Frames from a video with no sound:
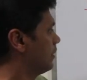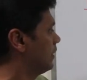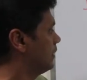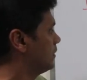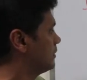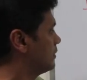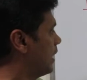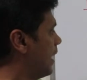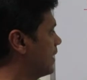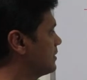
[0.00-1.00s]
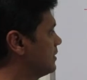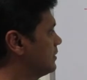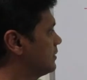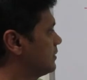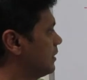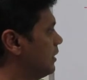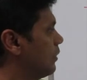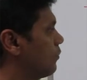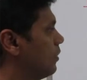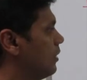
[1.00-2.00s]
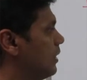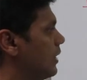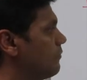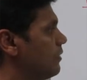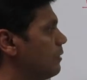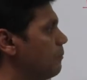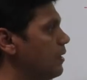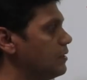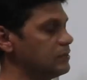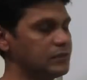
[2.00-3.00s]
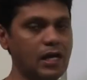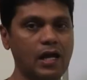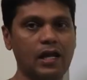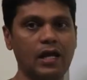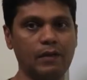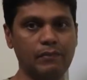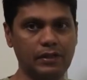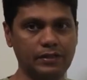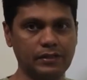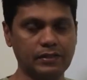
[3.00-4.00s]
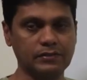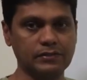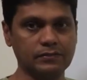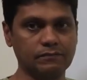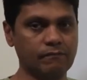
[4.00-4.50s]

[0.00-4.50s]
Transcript: is assets equal equity plus liabilities.